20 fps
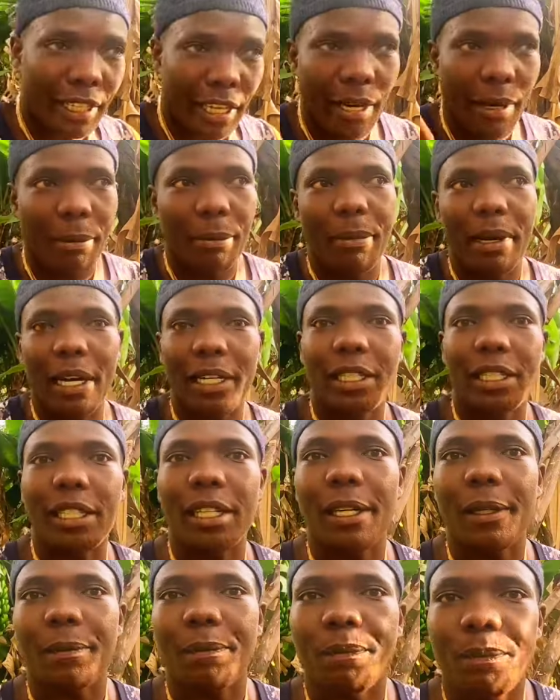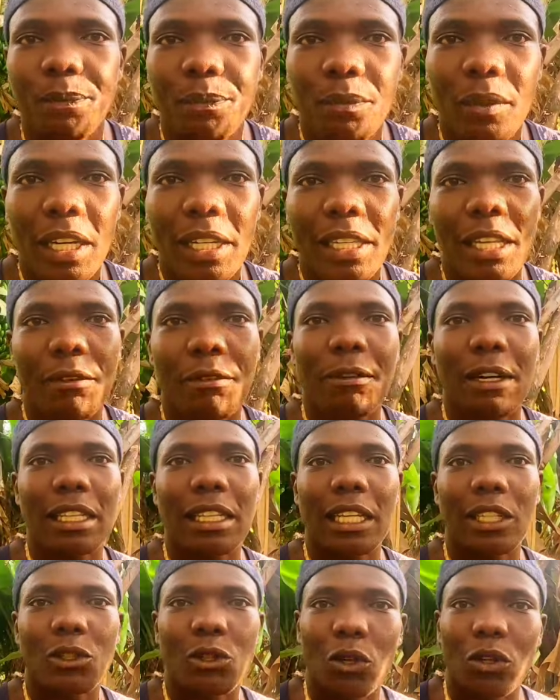came and the
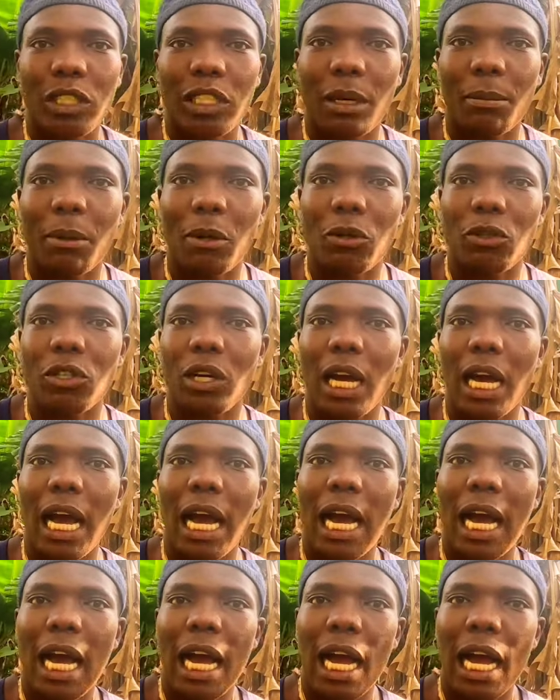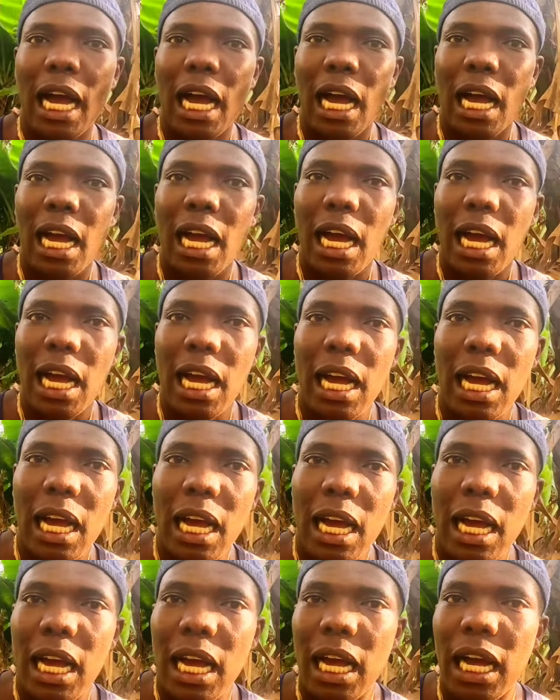father talked about ah ah ah ah
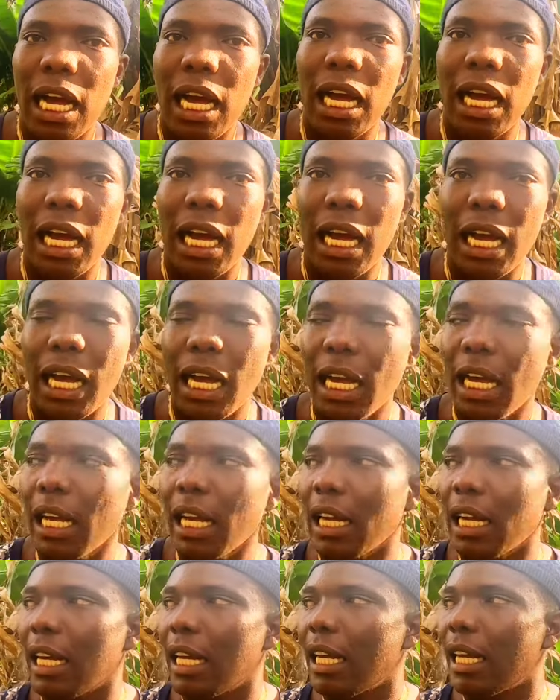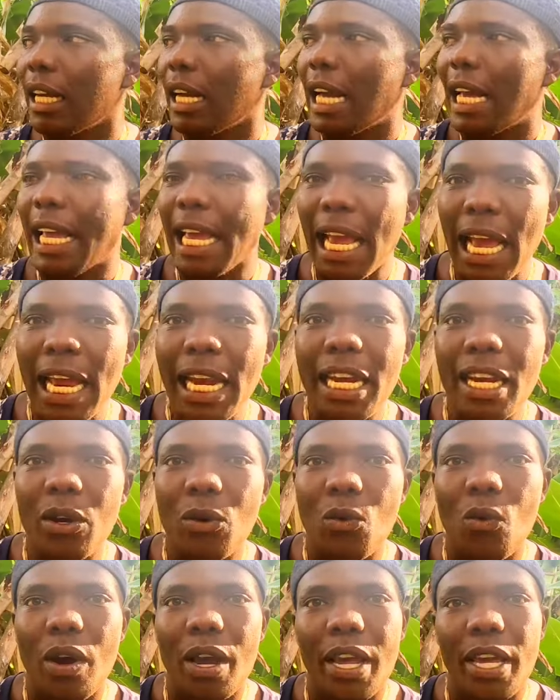ah ah ah, ah.
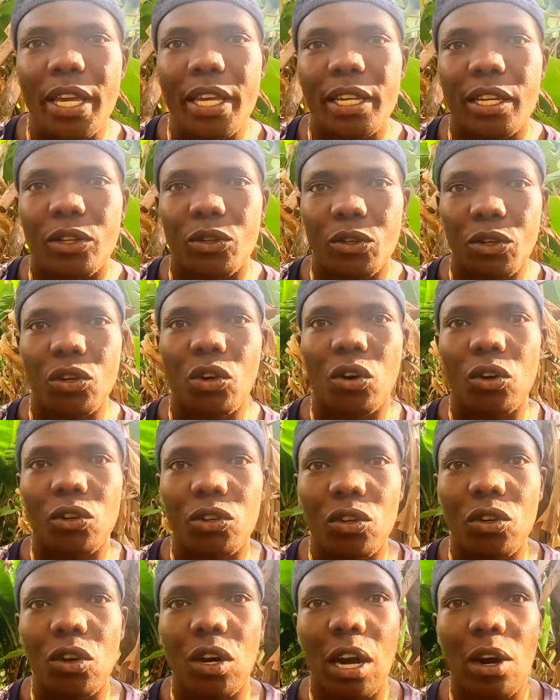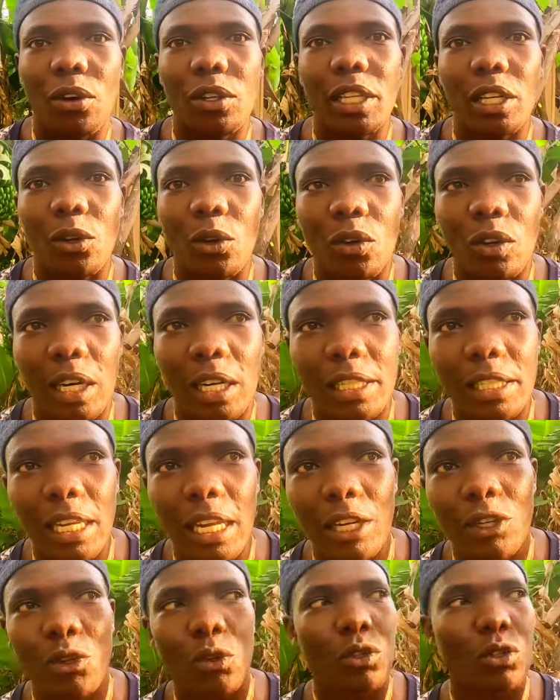anyway you know you know how the congress
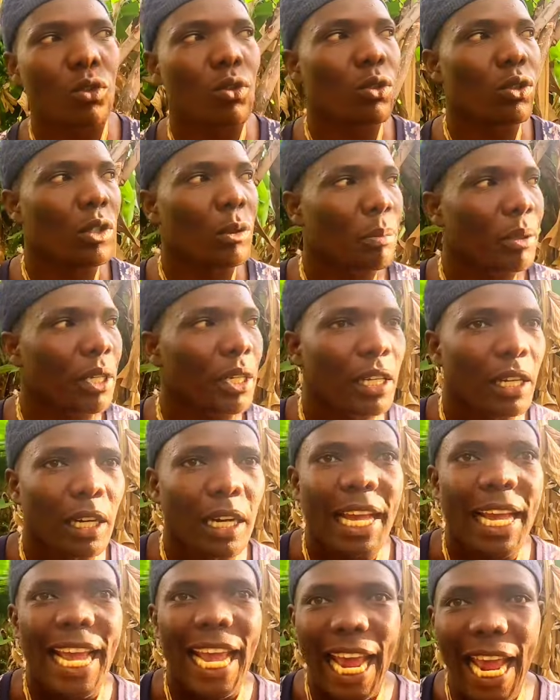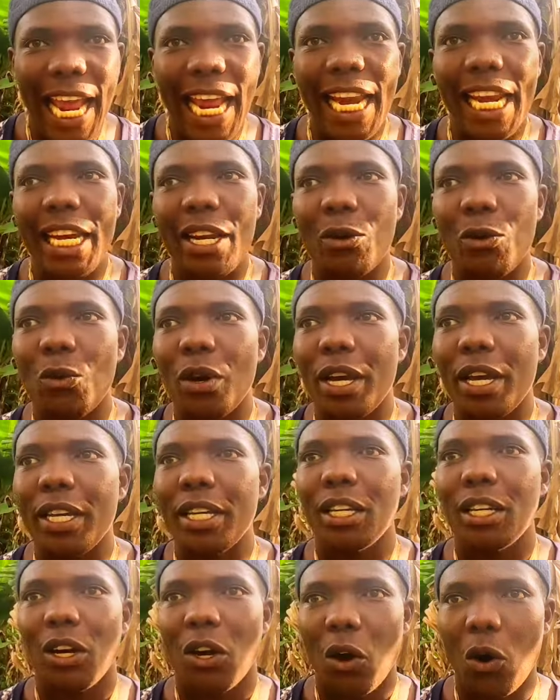that does do speak
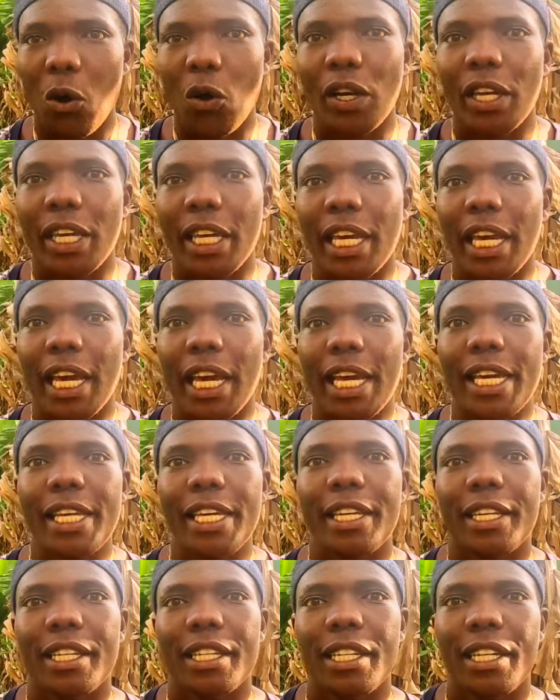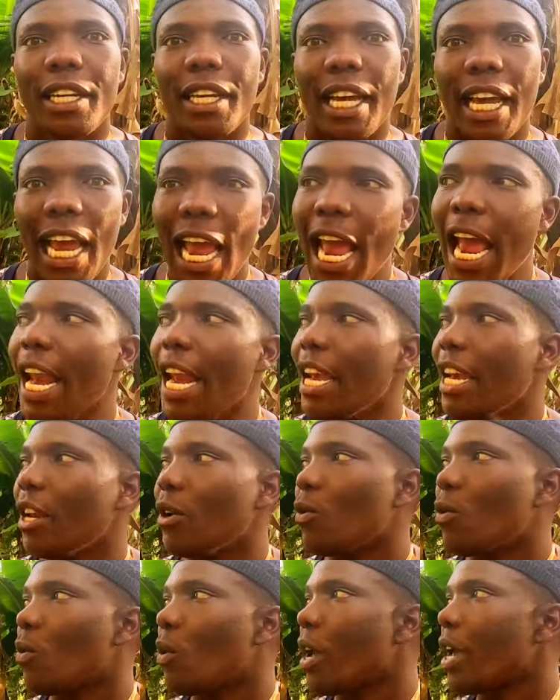anyway okay
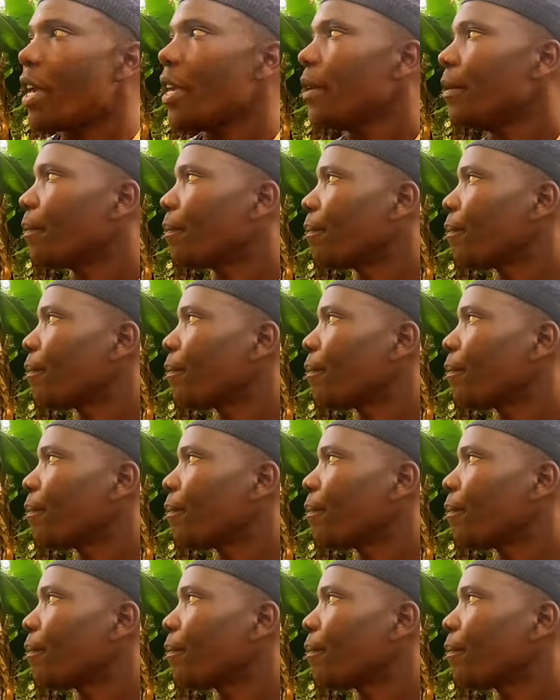anyway